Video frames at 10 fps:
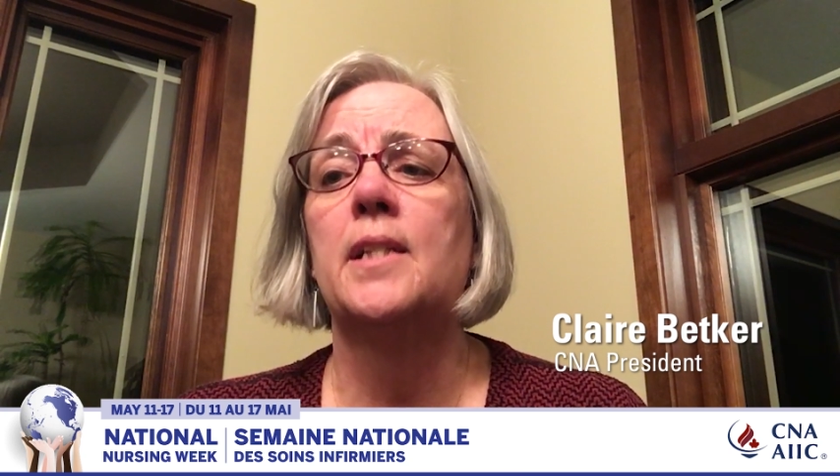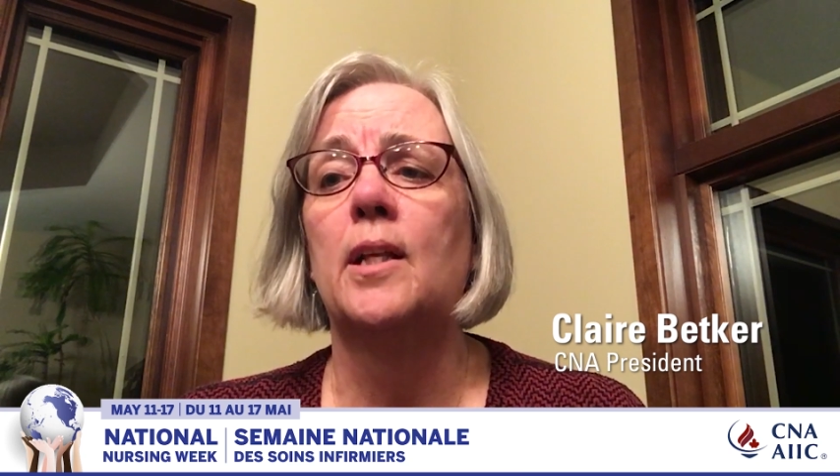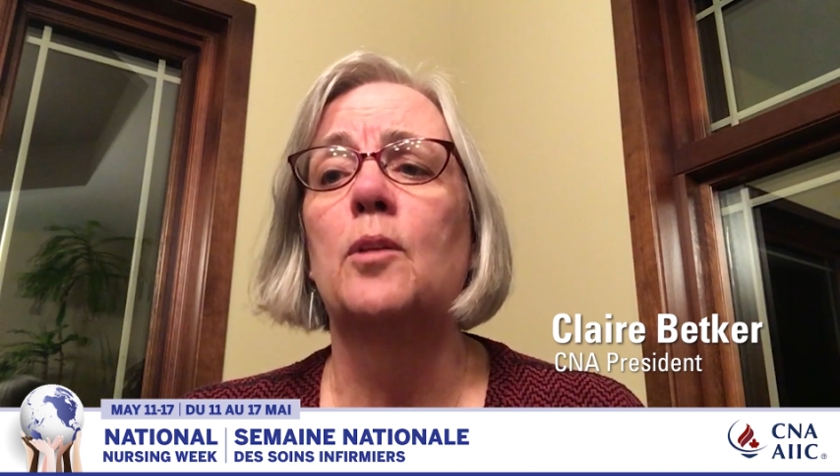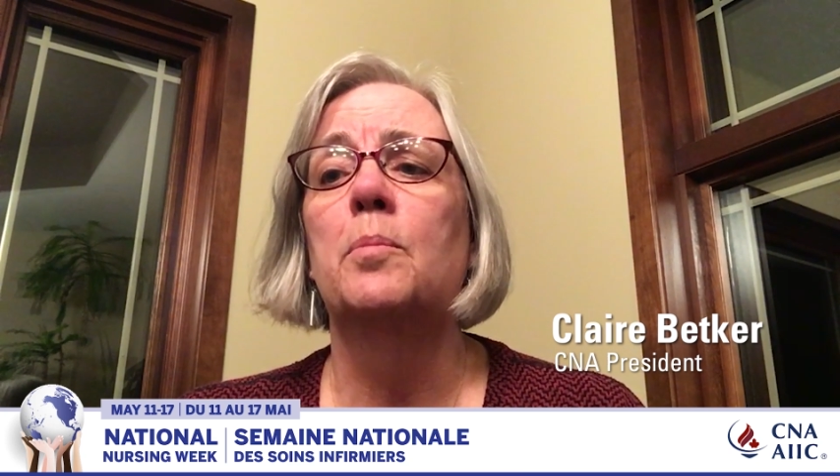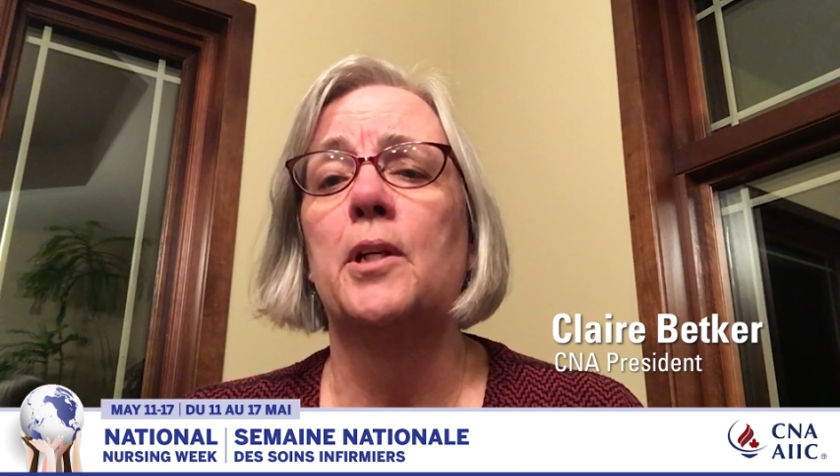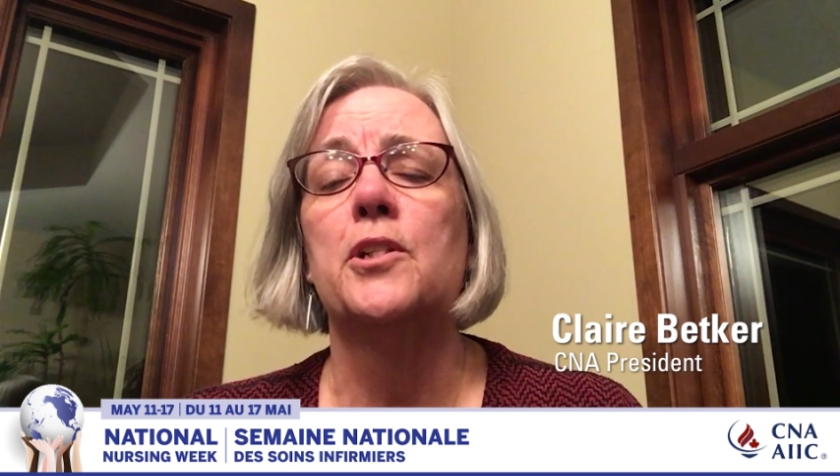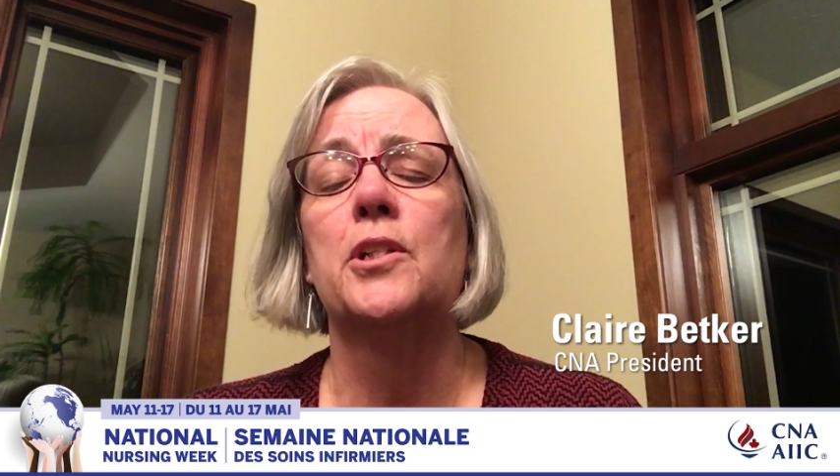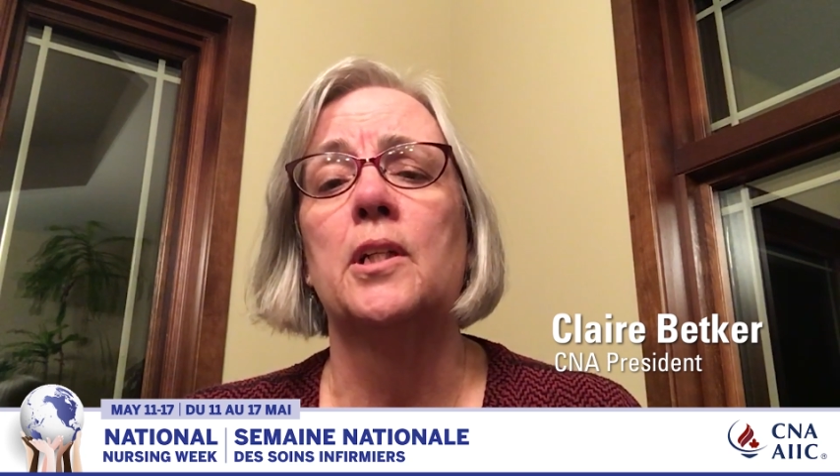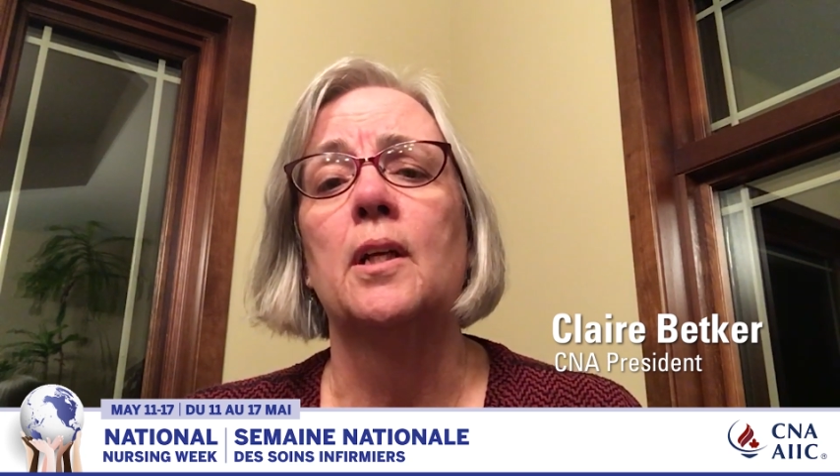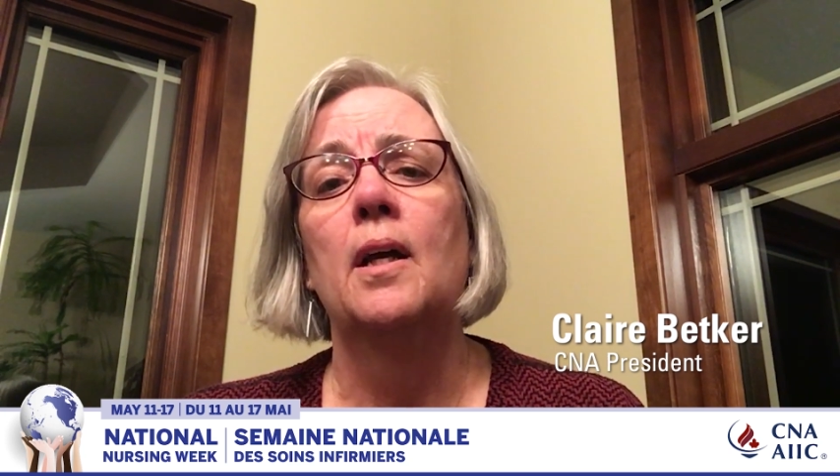
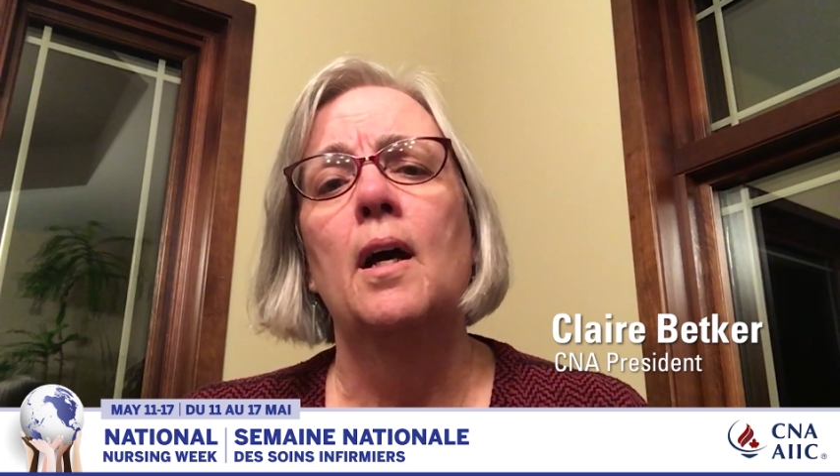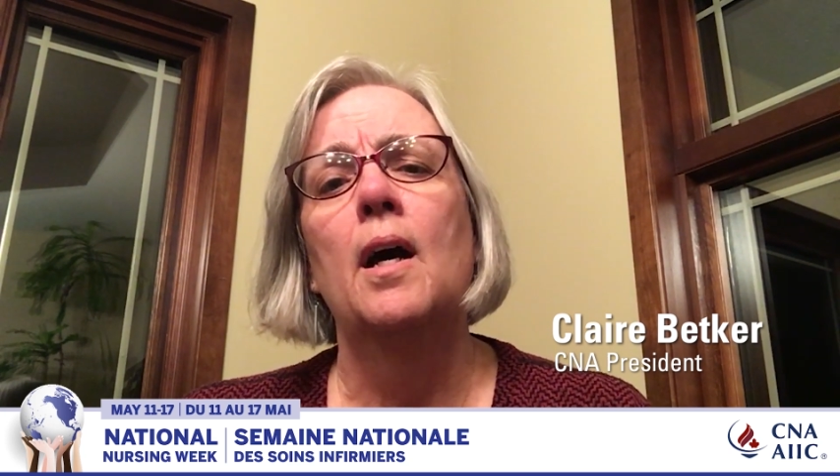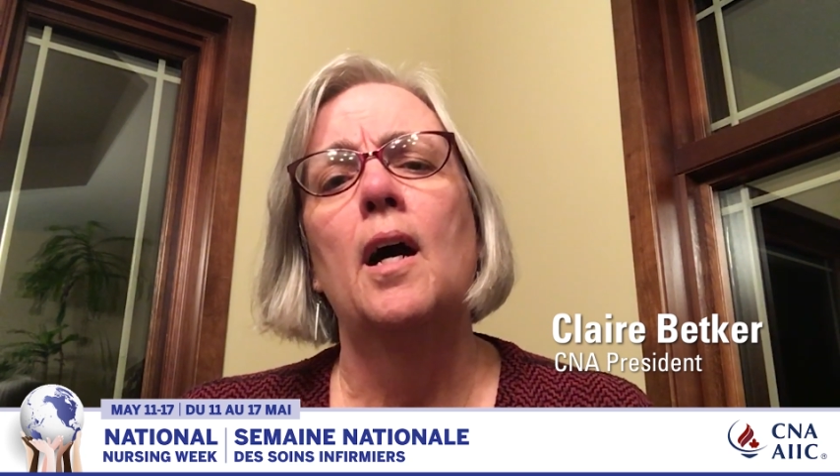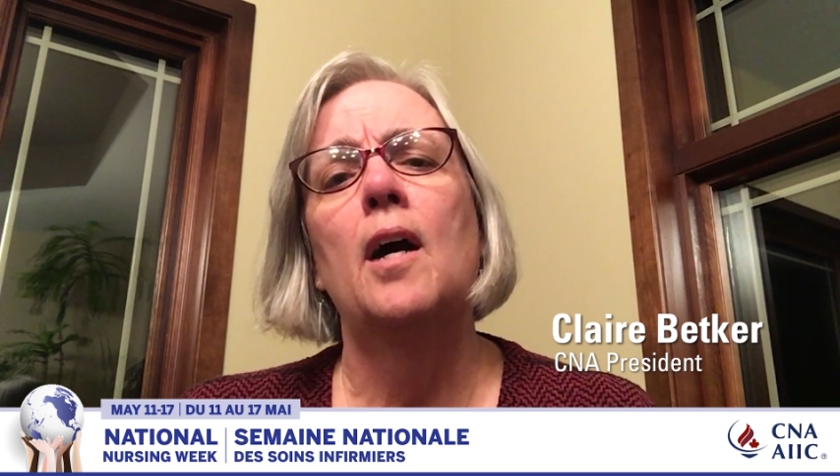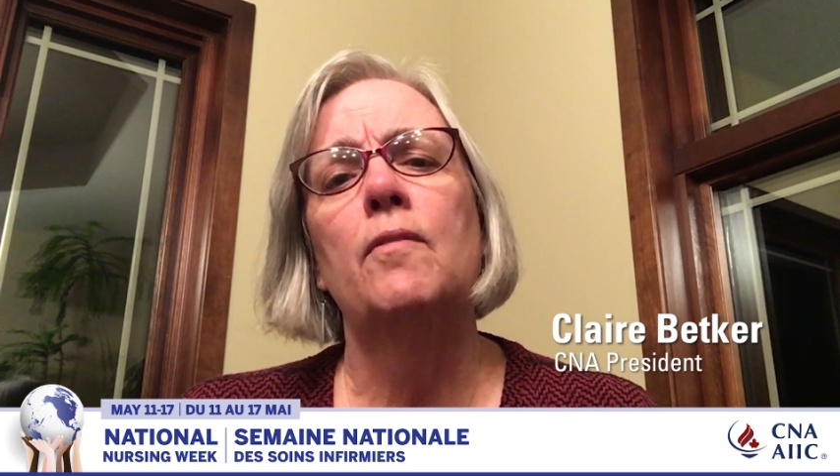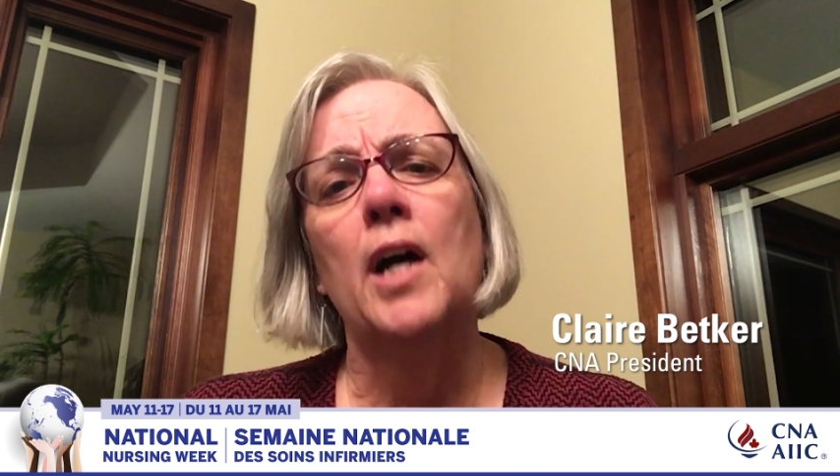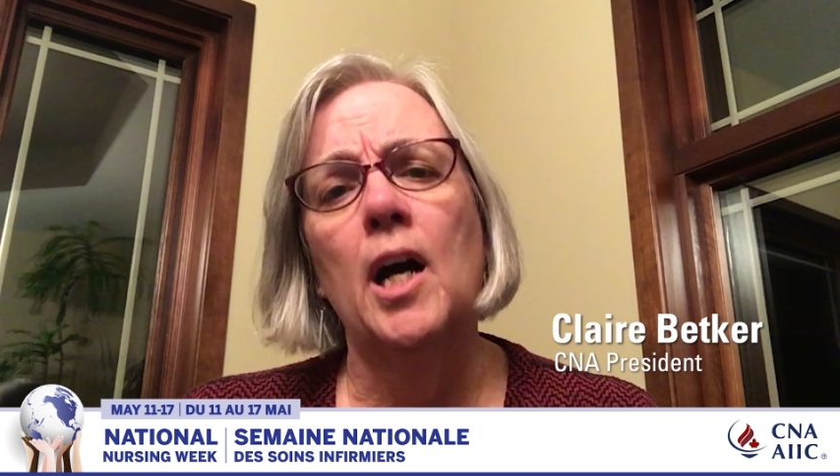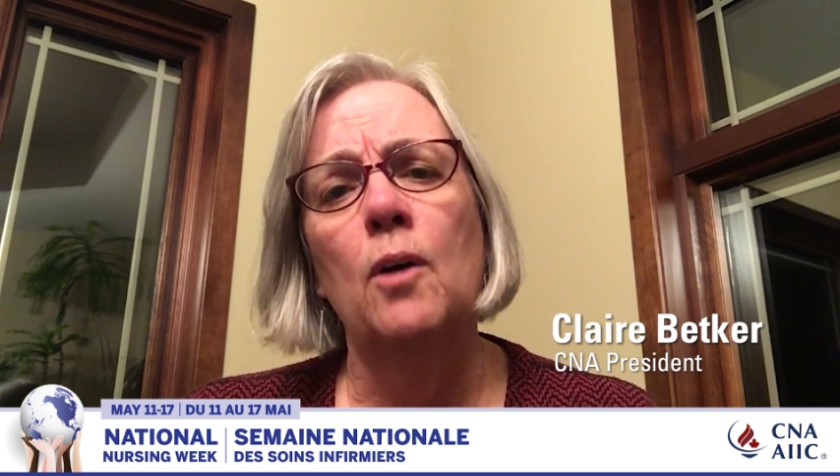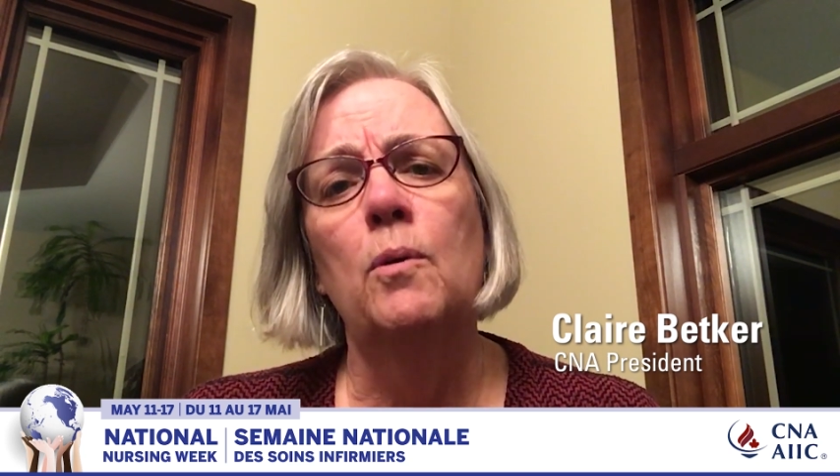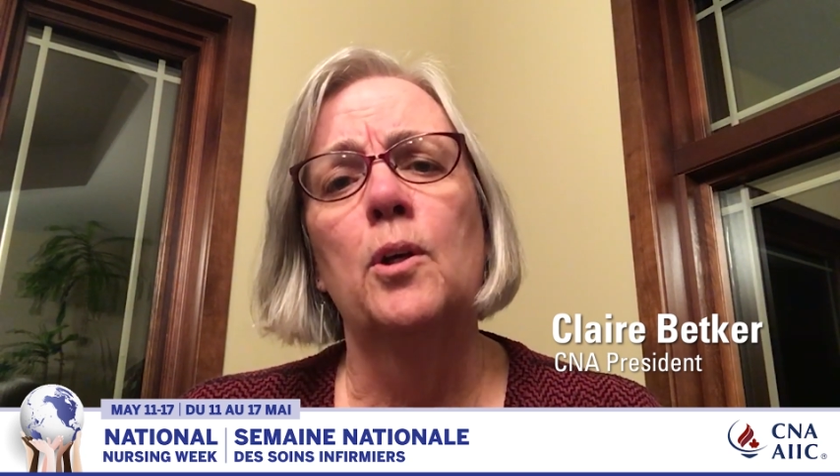celebration of
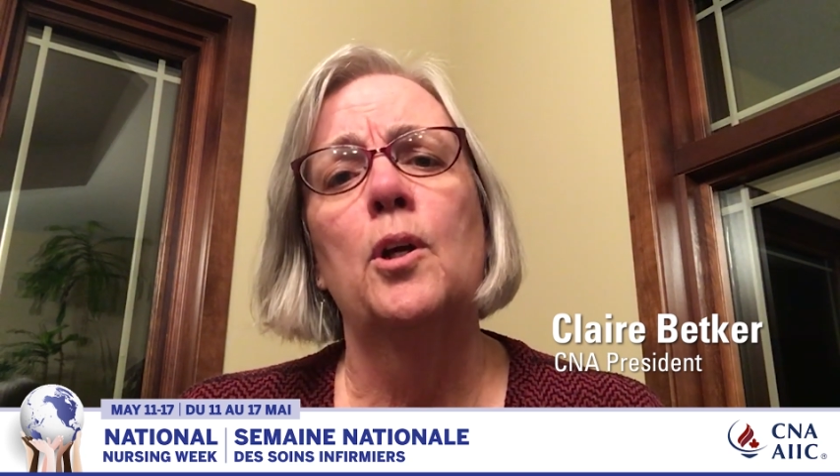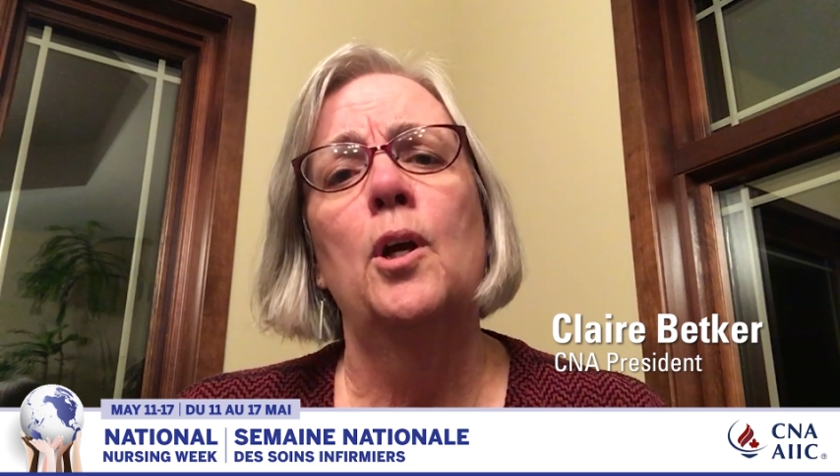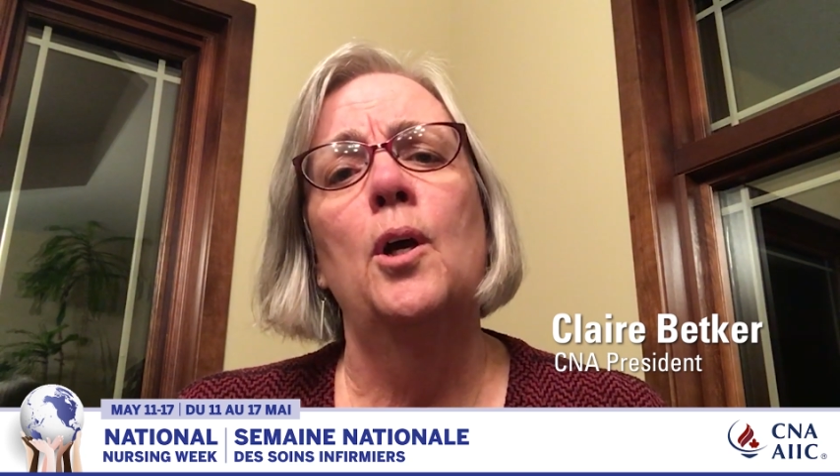our